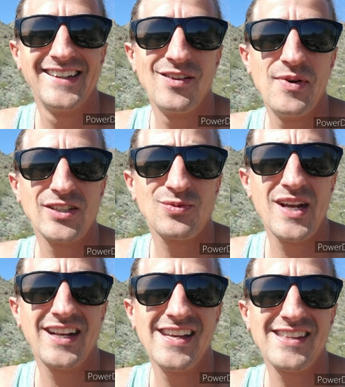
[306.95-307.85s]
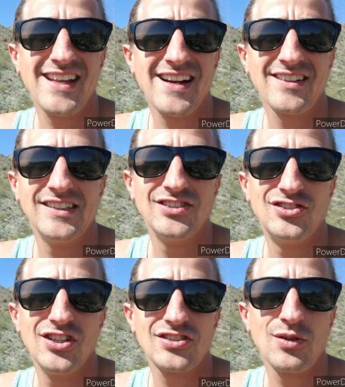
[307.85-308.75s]
The best way to get there is
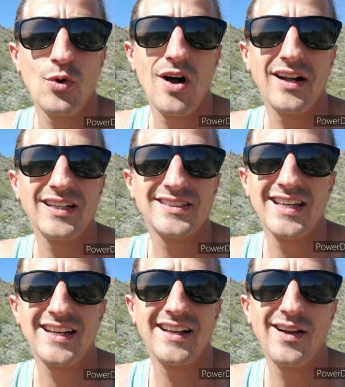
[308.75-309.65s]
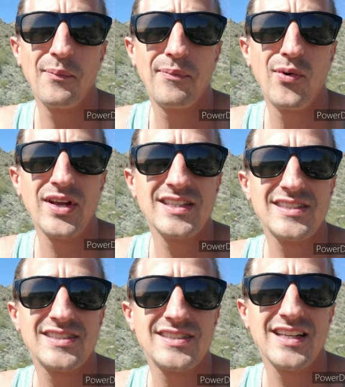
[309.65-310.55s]
just to walk. It's like point
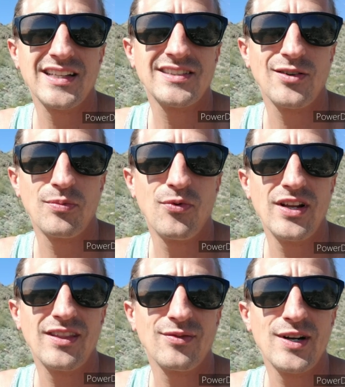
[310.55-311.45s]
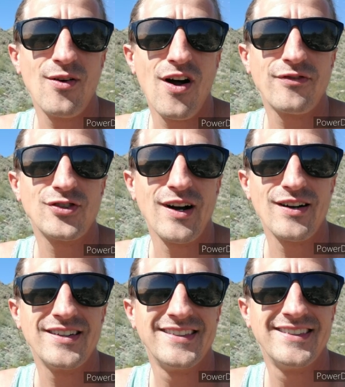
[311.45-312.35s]
six or point three off trail.